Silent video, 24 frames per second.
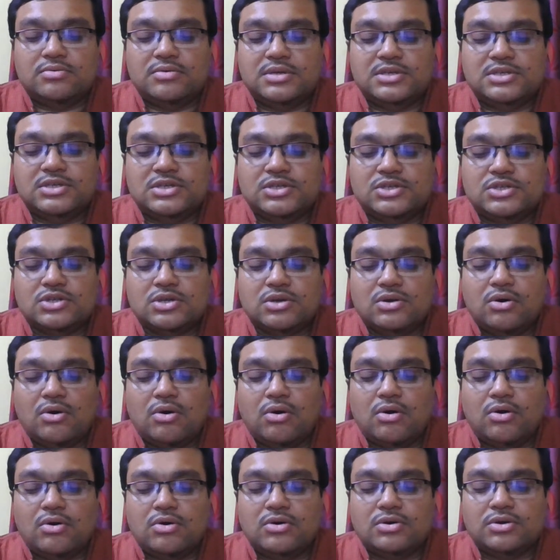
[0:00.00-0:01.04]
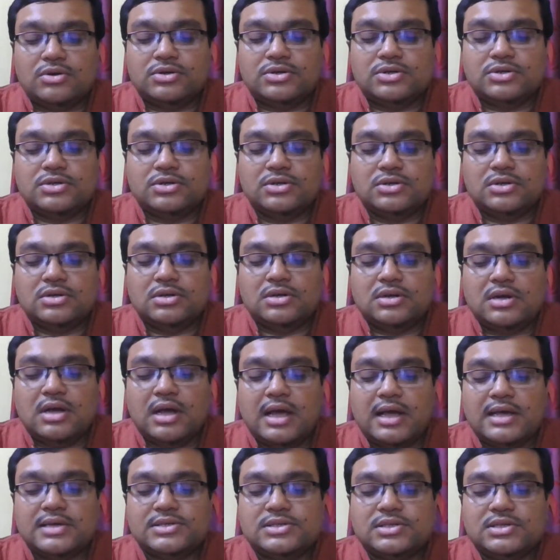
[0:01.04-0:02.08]
which is odd,
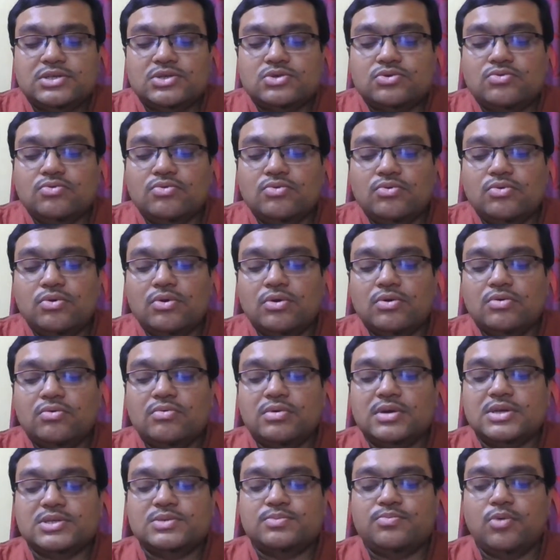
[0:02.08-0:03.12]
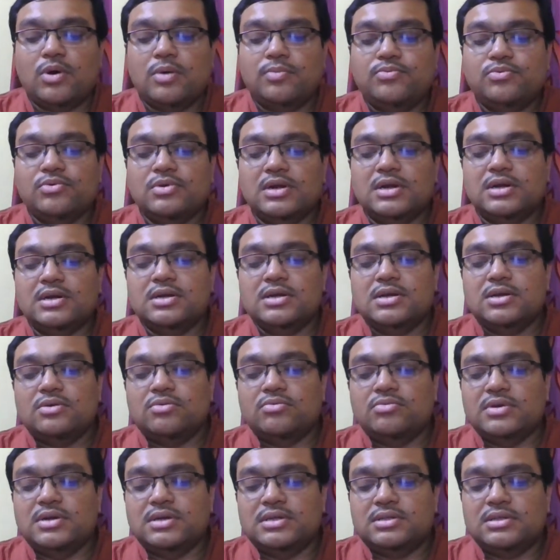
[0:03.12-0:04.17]
as the school was popular
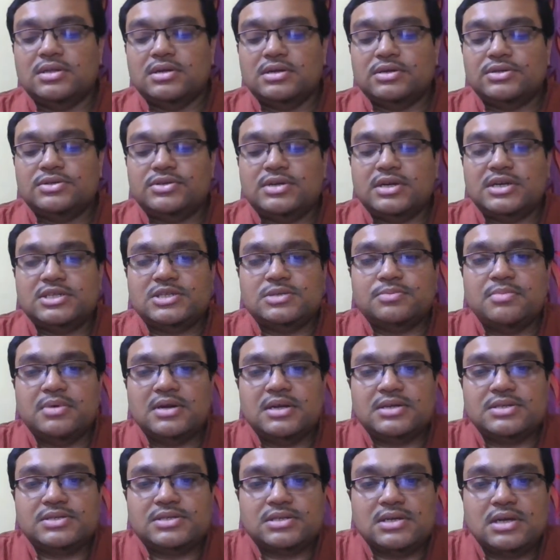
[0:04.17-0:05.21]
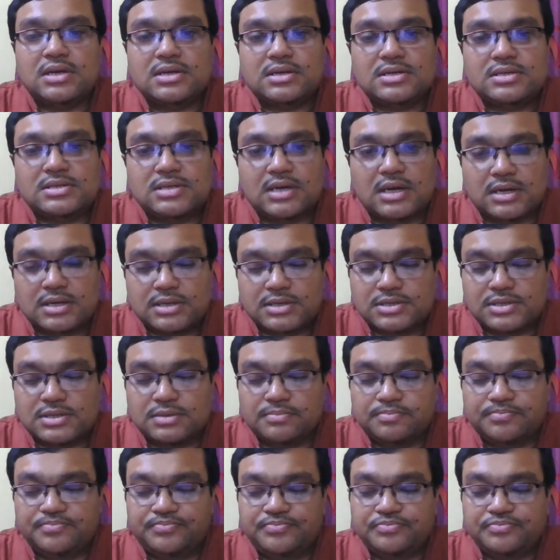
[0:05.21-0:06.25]
with tradesmen's sons.